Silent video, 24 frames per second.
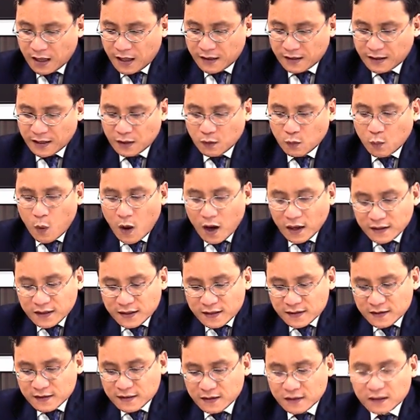Then what
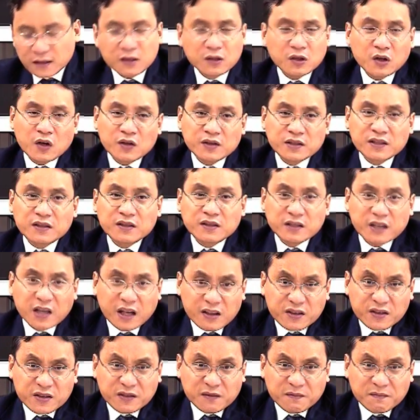is the closest
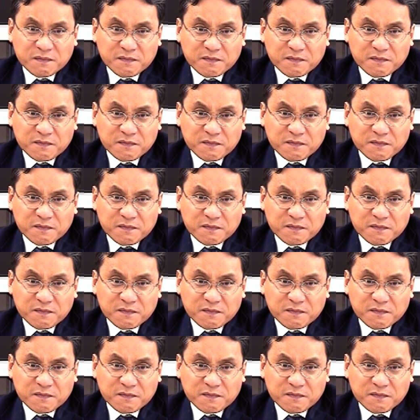connection?